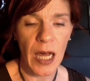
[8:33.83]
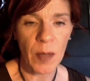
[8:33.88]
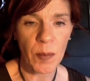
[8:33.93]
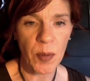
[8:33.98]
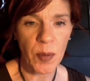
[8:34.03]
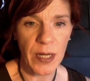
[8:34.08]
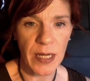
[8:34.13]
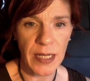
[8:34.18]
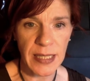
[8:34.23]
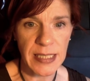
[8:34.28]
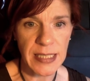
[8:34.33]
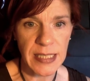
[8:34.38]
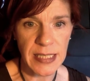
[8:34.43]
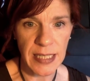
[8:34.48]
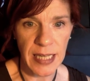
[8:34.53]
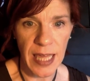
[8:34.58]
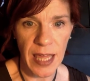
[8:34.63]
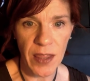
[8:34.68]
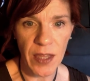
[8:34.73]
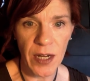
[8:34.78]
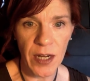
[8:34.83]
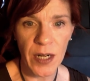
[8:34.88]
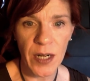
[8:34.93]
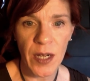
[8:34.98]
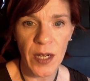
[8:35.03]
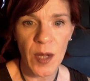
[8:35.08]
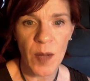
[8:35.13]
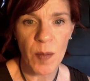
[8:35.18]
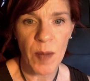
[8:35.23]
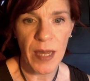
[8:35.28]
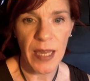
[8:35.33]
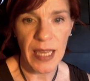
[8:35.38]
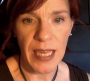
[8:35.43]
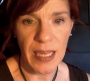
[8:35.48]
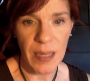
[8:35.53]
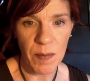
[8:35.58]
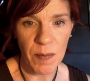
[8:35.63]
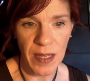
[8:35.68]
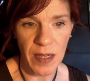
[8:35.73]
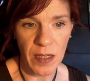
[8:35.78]
putting this together by
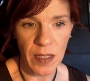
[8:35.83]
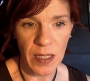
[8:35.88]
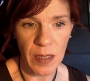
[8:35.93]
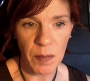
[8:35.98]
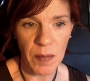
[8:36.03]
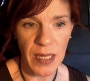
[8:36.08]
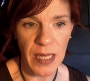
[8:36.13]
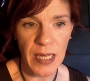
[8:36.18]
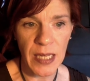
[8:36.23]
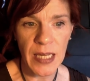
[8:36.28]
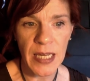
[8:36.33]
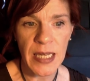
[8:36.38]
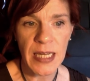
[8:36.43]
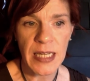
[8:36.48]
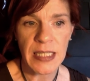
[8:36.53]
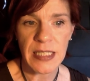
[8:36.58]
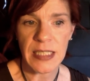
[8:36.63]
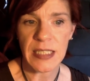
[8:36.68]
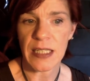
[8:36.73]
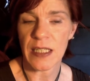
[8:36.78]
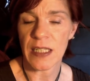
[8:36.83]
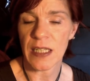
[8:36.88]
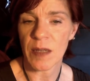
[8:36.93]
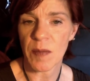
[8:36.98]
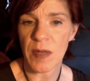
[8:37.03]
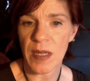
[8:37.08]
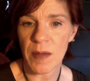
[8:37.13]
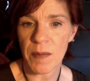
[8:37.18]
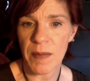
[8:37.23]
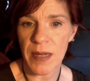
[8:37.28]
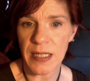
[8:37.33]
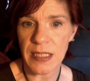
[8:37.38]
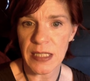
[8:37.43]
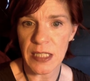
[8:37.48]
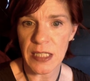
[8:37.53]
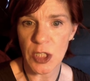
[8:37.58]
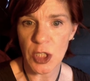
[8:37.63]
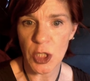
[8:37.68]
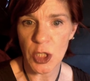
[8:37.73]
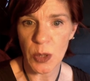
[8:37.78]
emailing me, sending me a
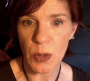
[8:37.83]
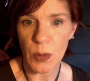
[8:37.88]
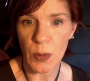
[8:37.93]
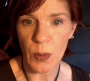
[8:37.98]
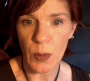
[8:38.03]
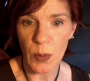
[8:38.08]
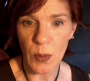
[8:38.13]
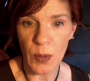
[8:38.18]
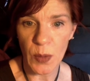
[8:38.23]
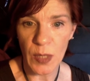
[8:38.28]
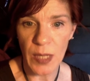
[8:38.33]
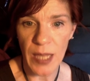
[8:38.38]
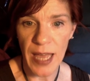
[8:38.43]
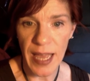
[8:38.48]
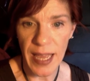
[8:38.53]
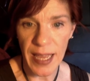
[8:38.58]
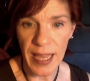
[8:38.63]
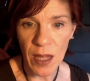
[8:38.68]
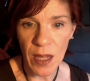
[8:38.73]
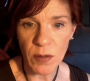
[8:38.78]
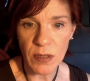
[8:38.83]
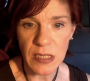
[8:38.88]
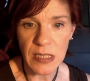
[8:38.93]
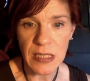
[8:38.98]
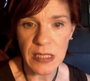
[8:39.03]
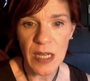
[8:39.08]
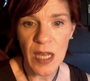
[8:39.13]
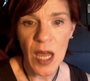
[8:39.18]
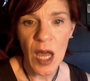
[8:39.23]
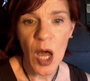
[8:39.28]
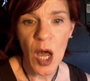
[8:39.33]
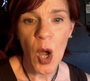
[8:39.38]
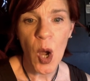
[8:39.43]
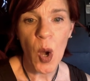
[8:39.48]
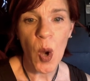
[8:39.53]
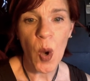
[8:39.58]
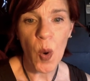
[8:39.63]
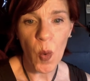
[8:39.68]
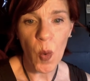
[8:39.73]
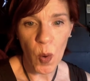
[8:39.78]
message through Google Hangouts,
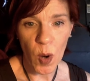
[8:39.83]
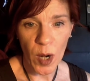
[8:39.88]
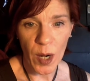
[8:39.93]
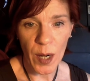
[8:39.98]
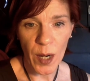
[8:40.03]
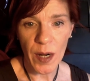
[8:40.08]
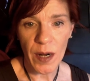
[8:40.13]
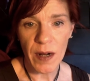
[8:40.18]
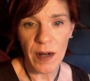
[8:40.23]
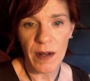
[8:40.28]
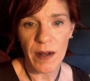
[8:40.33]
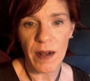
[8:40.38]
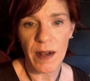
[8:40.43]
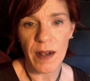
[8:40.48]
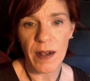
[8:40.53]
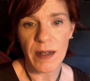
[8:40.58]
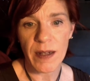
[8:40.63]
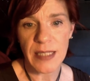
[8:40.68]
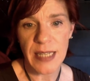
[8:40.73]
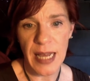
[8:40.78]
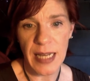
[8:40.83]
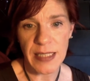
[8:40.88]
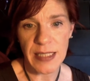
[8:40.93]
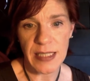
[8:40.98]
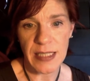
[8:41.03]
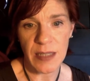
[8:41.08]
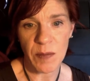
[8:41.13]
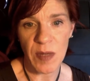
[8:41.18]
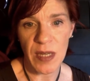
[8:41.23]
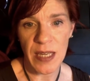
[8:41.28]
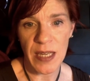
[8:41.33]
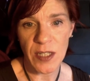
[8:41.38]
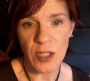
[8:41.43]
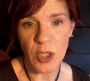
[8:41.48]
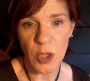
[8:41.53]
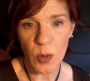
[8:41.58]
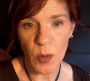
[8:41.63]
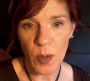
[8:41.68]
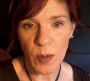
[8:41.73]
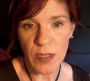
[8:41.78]
or texting me at
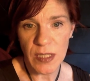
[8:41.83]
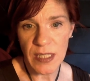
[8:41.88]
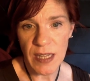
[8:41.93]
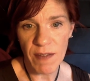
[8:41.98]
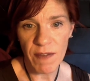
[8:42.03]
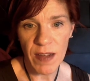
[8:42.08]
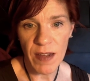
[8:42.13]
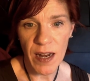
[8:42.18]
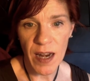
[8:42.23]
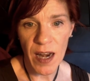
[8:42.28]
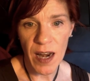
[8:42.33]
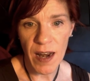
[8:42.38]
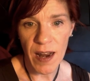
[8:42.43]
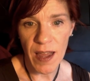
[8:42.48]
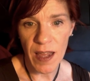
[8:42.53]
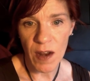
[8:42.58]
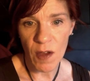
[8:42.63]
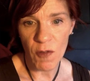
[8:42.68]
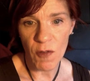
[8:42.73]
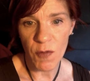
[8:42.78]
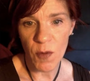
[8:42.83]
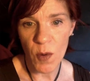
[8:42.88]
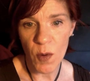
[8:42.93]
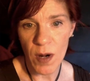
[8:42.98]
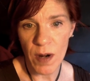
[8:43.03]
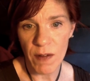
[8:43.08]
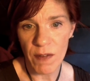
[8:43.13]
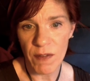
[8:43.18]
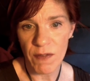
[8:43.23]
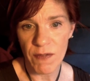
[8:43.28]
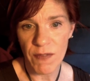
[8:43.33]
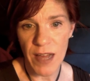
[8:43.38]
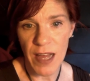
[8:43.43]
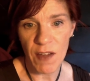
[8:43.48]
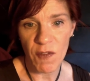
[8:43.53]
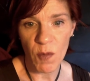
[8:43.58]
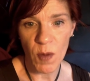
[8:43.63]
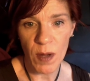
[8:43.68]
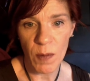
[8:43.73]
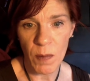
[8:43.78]

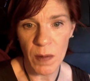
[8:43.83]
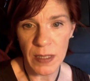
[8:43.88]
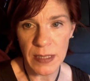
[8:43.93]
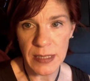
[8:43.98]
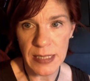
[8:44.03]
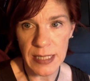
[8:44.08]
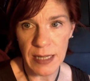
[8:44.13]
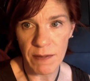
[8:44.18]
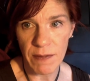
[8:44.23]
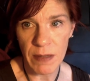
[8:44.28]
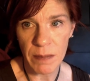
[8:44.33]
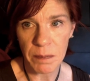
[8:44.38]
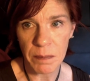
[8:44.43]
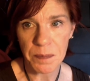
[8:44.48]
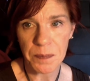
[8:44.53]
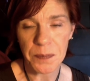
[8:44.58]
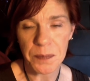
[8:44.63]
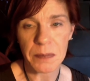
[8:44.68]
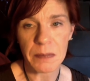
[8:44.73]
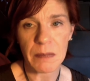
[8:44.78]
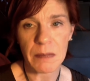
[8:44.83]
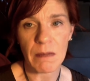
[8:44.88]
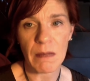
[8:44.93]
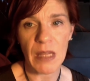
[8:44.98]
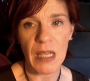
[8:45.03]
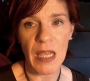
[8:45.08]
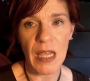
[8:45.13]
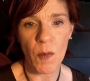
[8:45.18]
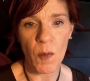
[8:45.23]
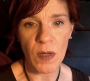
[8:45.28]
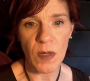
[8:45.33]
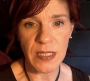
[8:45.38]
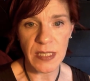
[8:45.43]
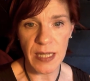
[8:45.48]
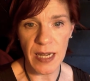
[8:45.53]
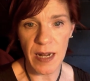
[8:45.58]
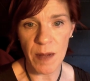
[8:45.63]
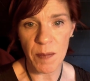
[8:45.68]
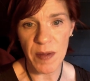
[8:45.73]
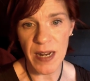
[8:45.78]
207-904-5117, and we'll
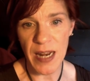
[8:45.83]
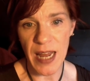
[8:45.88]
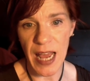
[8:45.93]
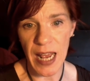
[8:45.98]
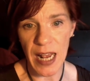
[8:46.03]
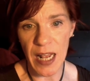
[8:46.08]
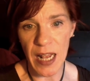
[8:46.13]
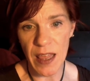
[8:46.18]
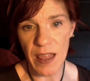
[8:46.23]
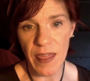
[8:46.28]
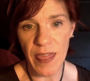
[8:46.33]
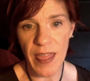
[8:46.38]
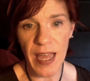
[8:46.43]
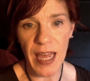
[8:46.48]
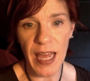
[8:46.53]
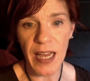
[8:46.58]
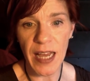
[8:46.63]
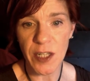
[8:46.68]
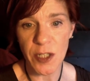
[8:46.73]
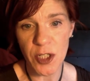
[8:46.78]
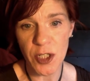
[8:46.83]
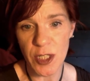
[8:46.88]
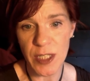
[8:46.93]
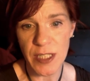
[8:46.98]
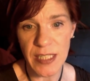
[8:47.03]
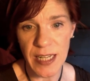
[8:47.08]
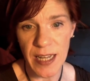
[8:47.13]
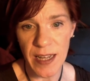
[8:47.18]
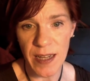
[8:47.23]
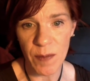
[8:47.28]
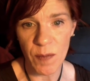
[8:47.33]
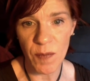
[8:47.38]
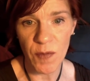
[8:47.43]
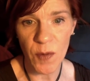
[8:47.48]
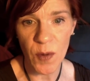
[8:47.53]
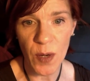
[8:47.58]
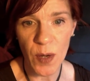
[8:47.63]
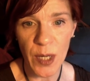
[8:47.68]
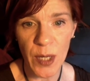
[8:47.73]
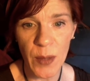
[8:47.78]
set up that extra time
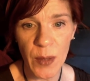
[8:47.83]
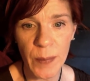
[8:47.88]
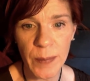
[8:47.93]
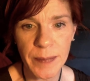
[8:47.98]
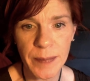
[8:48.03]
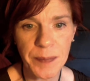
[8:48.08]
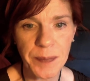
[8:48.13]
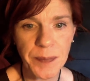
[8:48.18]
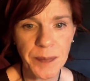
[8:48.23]
for you.